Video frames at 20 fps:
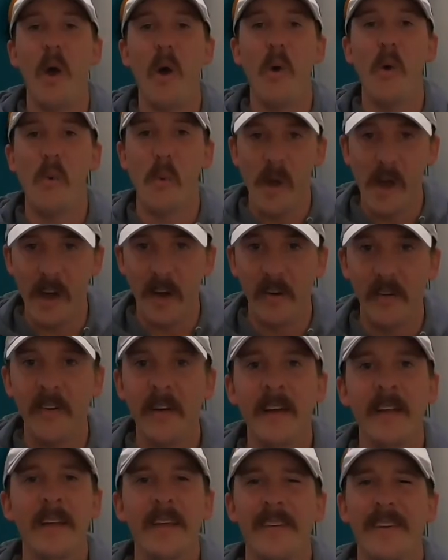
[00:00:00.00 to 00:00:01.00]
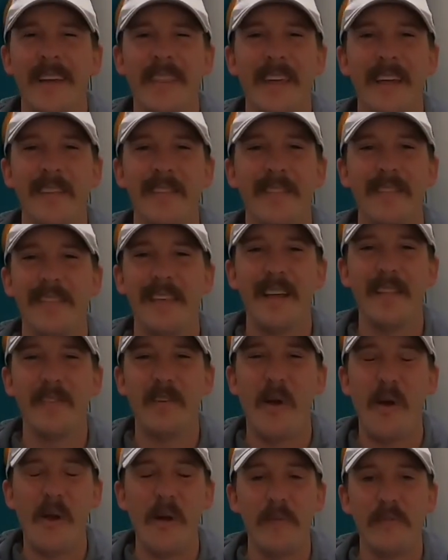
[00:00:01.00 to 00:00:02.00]
oh well. Like that's
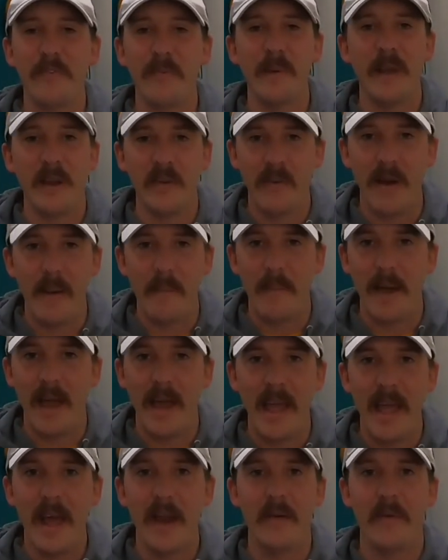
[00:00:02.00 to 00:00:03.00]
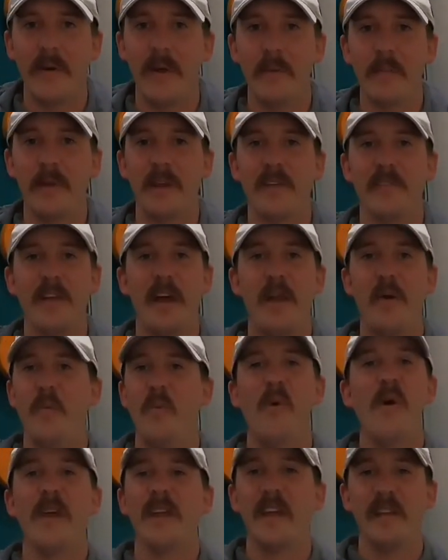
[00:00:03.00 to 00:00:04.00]
hard for me to wrap my head around, because I
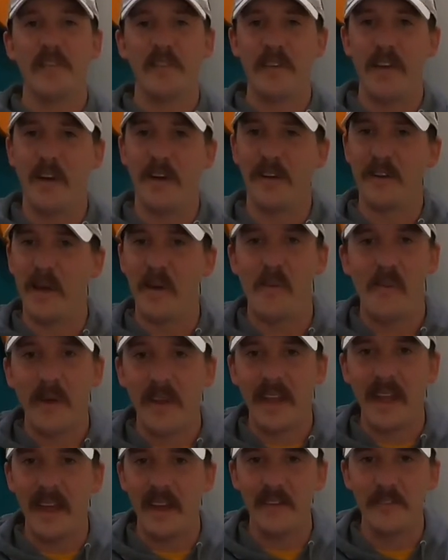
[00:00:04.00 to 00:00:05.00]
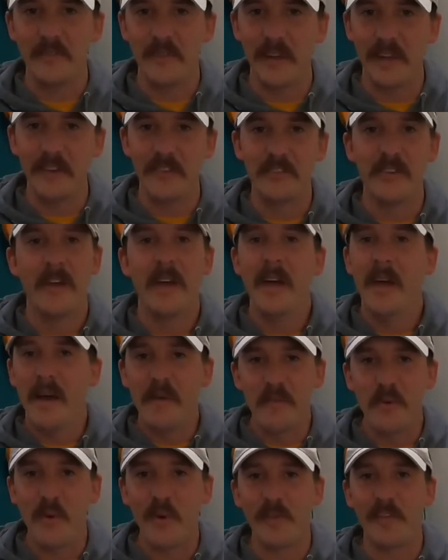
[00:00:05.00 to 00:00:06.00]
don't want to get skunked. I want to catch fish.
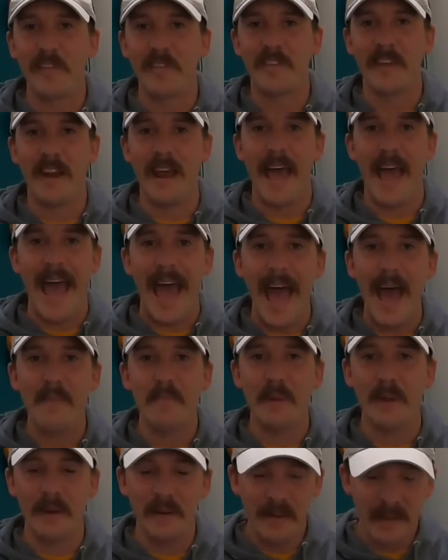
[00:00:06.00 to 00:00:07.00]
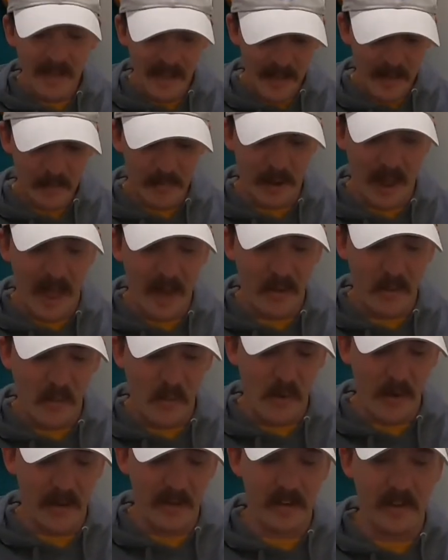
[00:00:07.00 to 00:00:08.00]
Of course, it's going to happen, but I don't
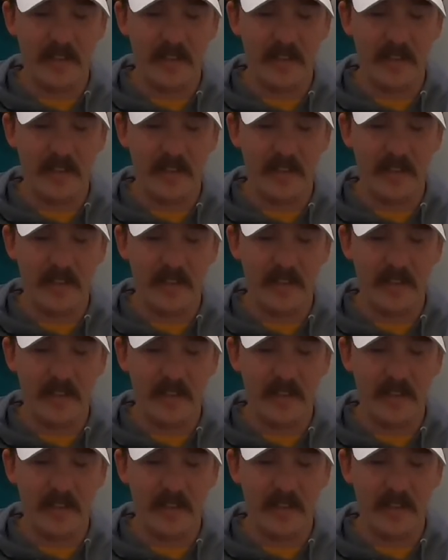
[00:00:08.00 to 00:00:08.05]
want to